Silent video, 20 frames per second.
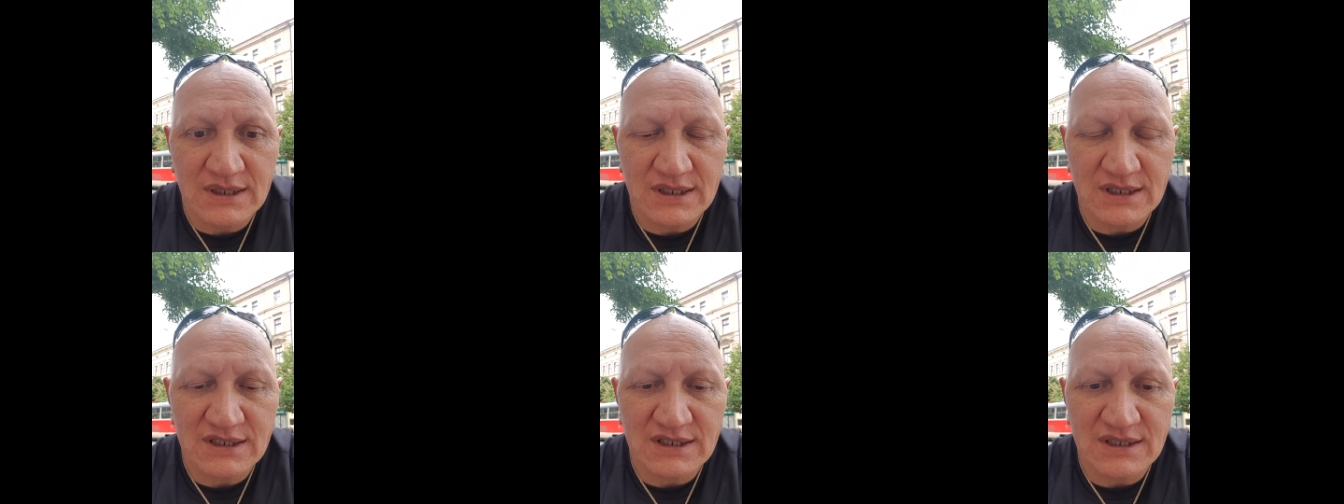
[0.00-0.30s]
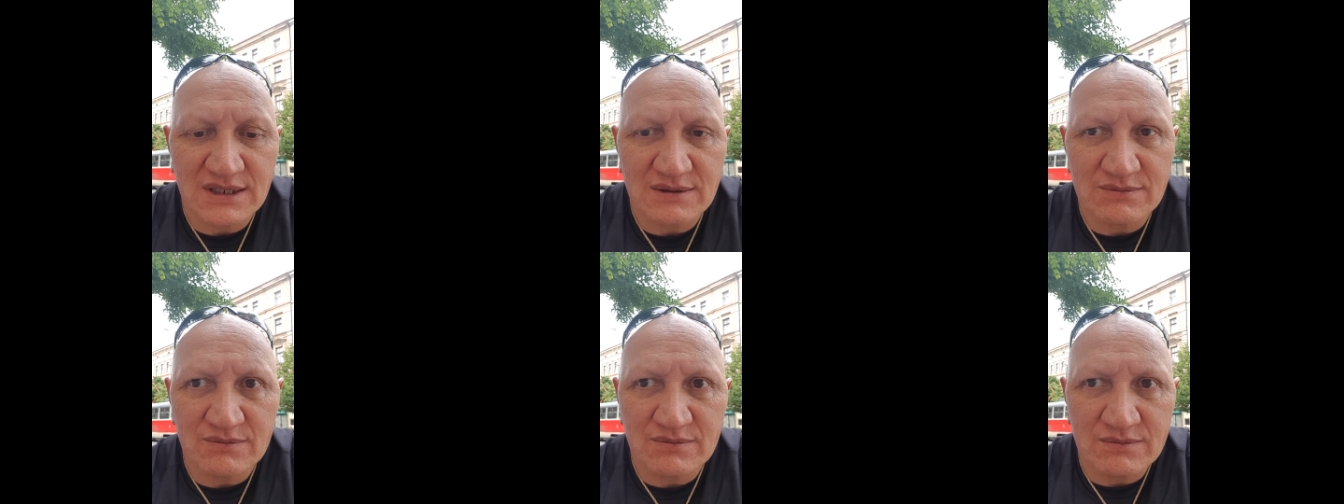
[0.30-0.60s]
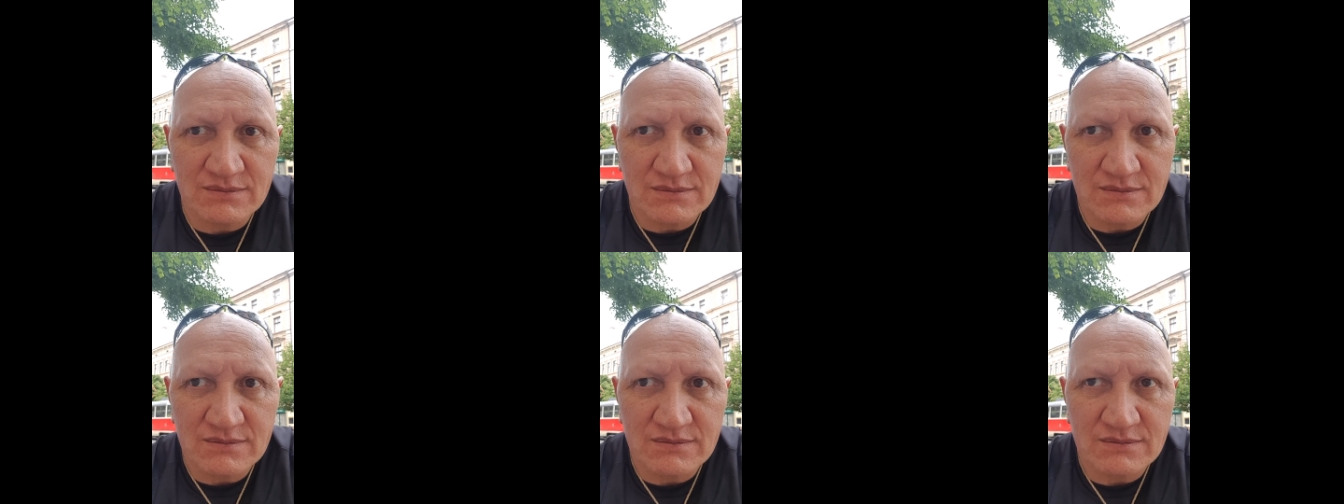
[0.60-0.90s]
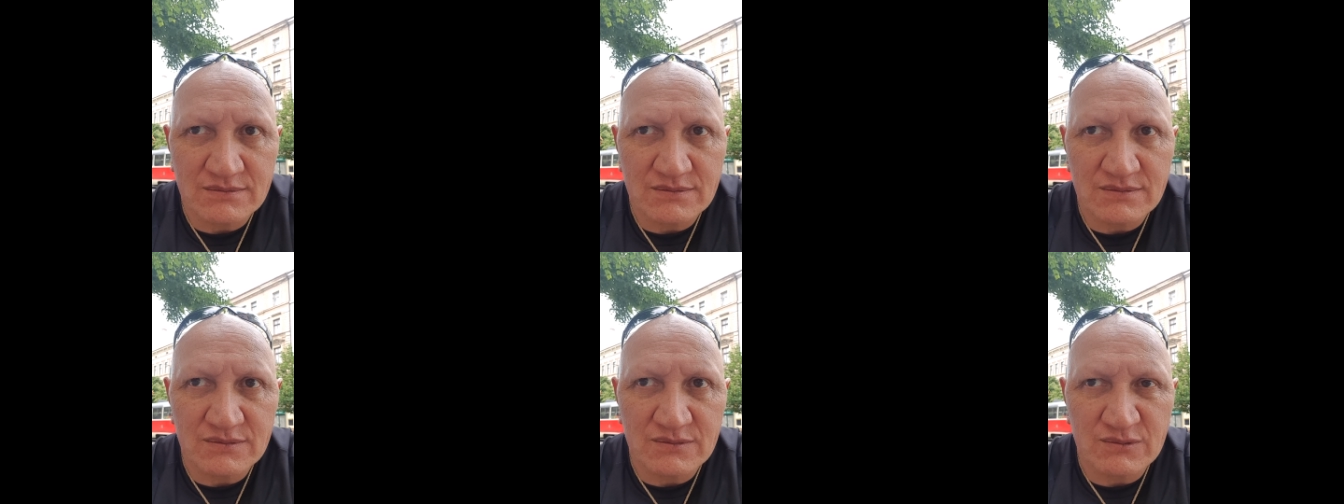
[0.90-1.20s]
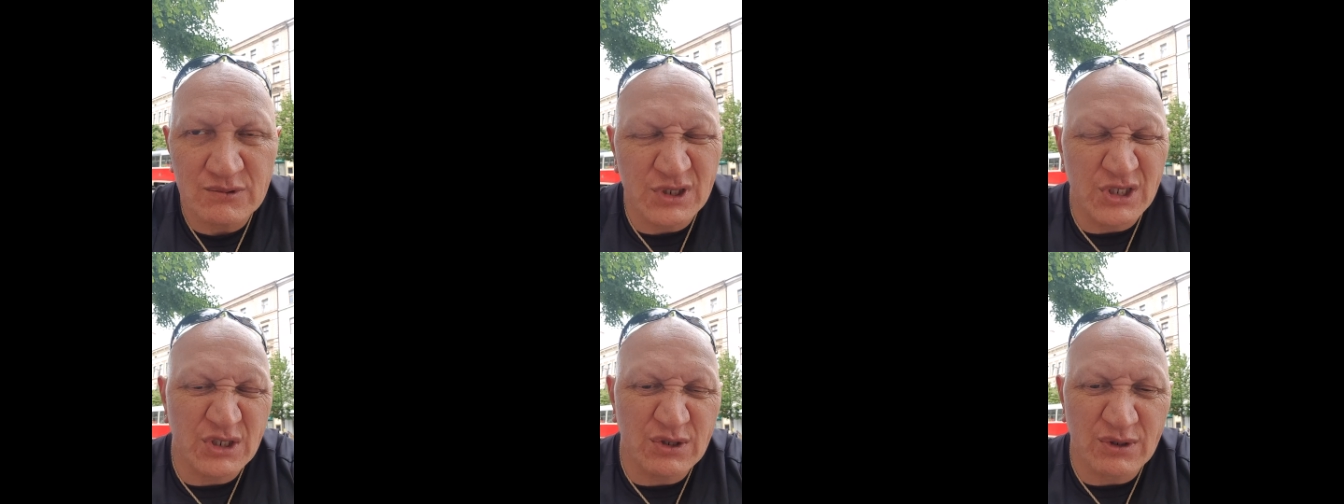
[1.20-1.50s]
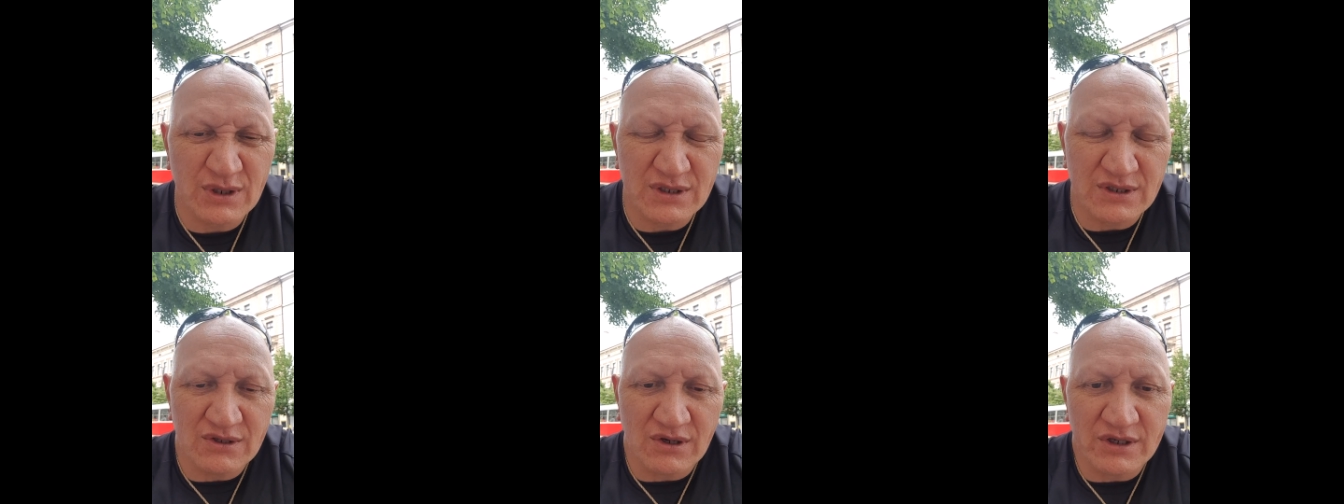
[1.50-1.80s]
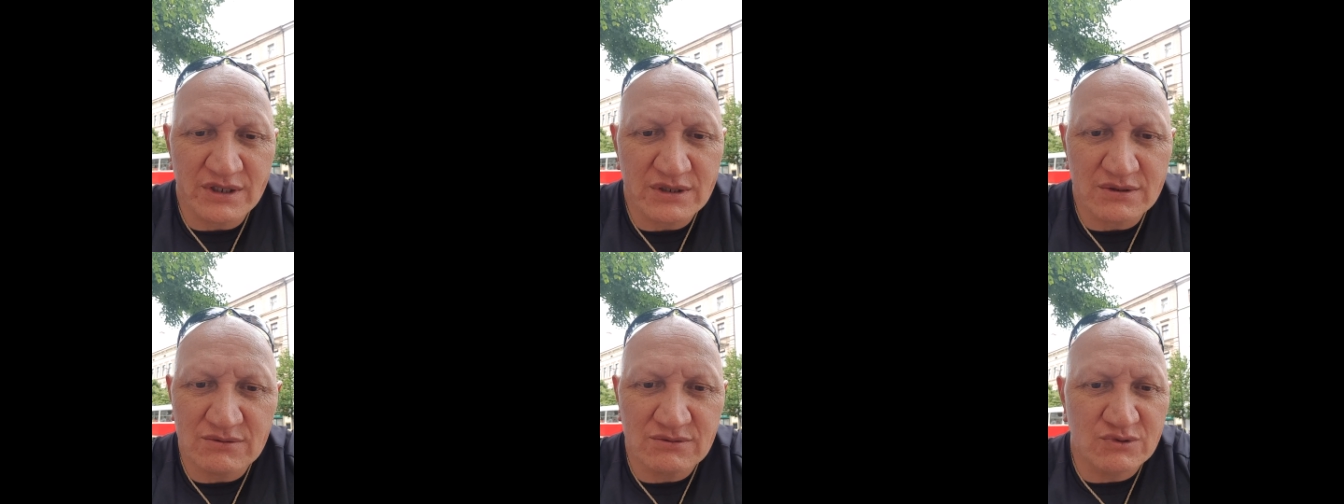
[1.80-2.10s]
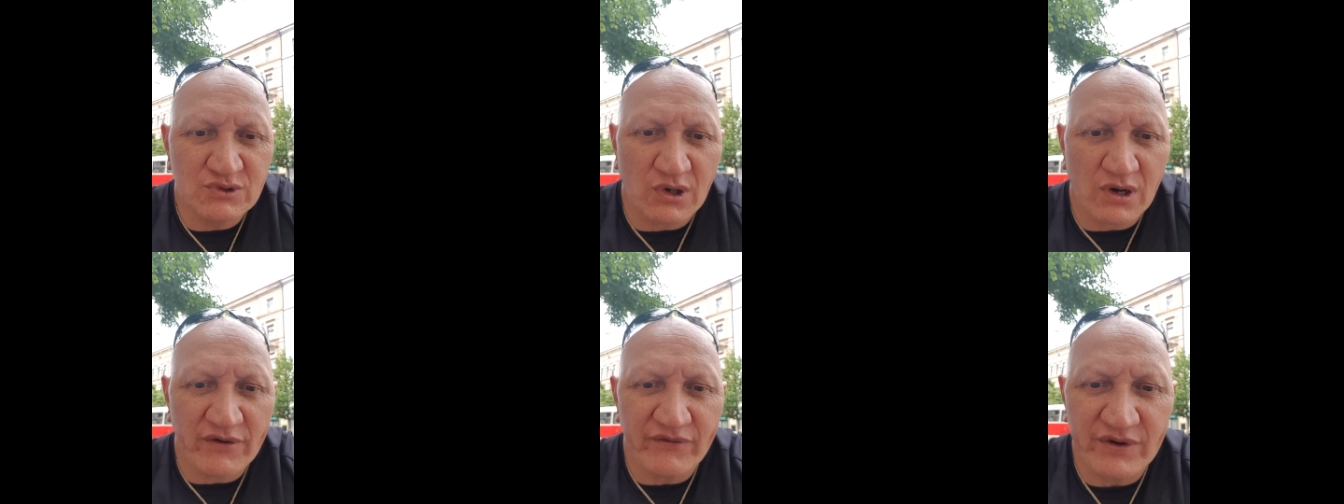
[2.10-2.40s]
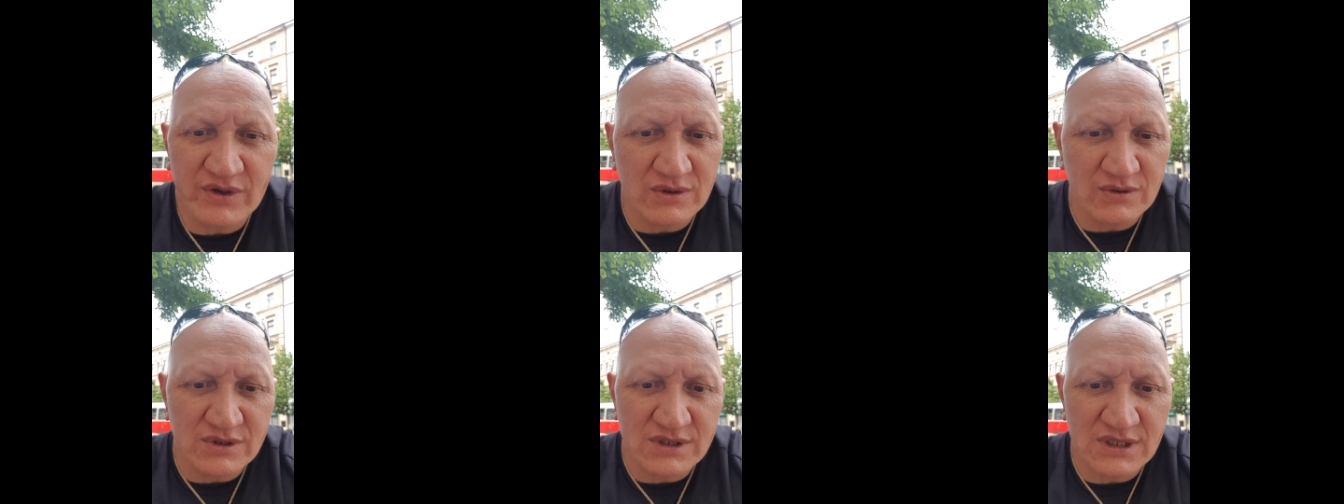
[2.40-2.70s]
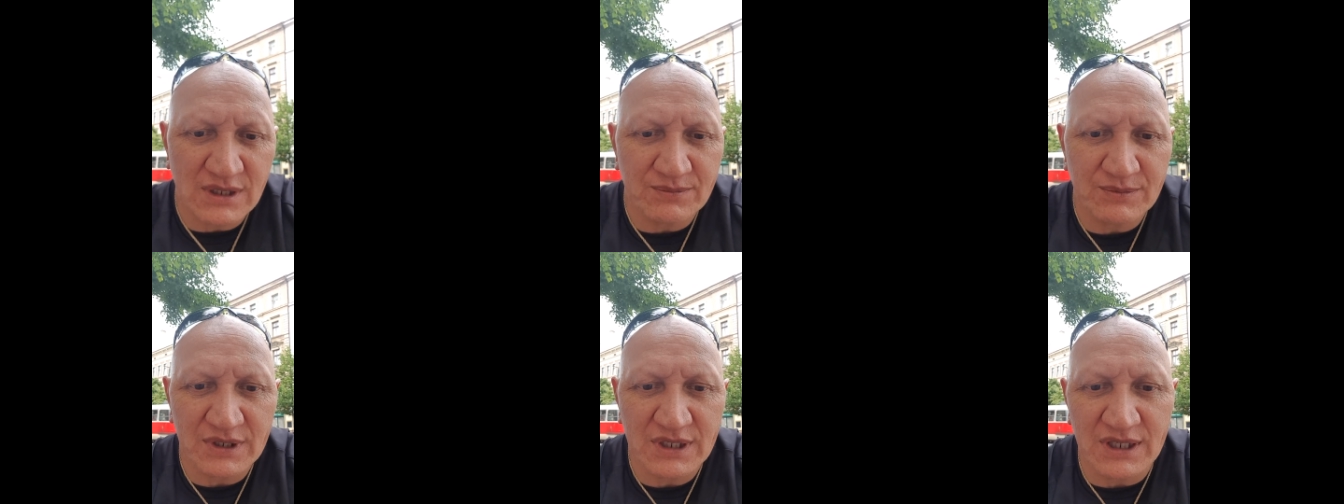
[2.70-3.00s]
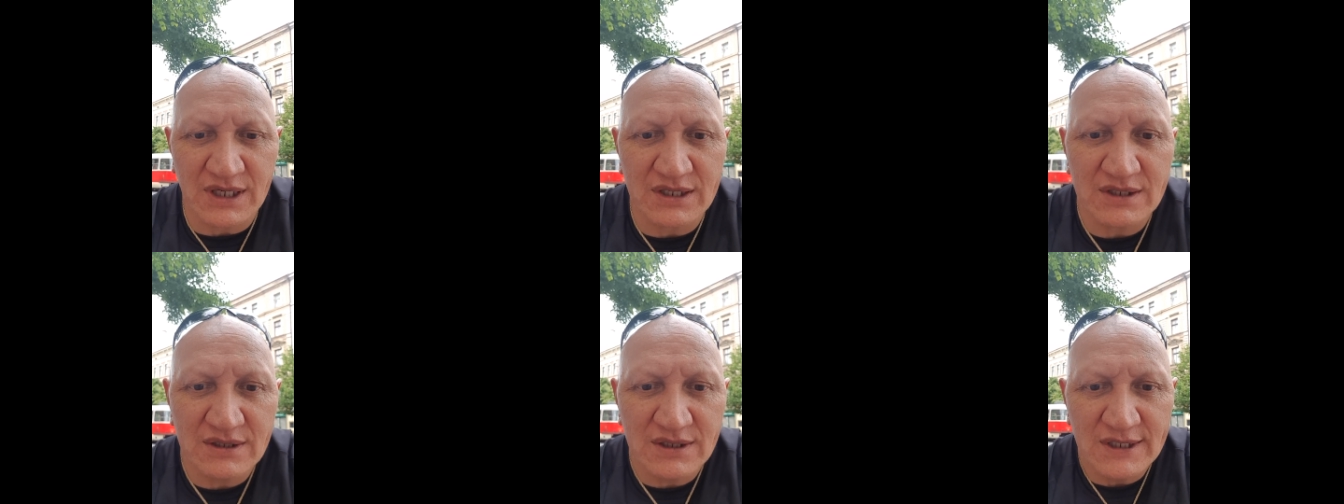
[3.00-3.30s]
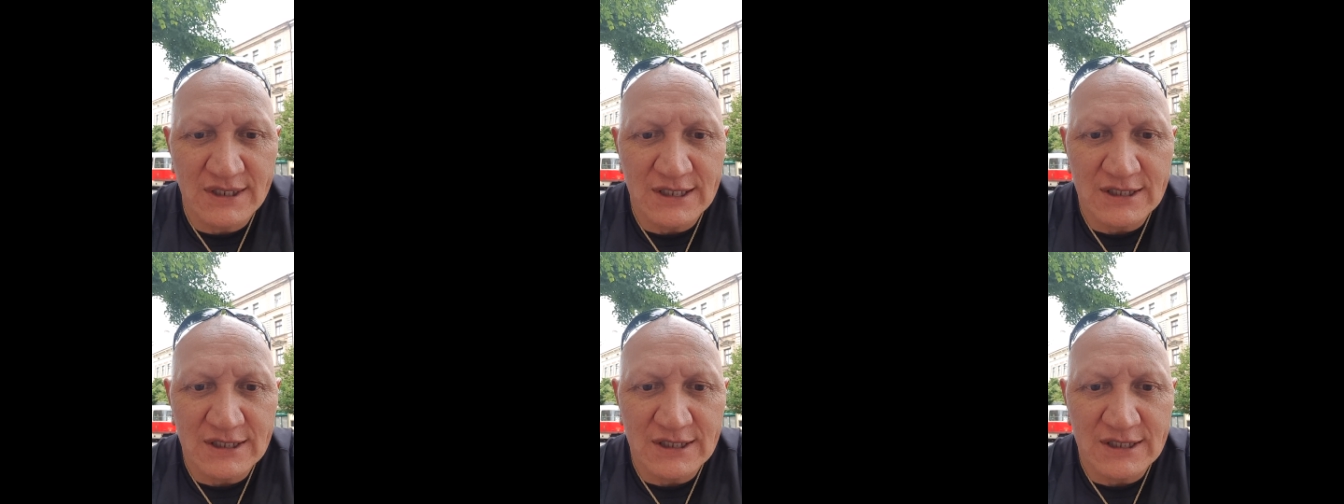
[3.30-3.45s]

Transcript: Um, restrict night driving or something, you know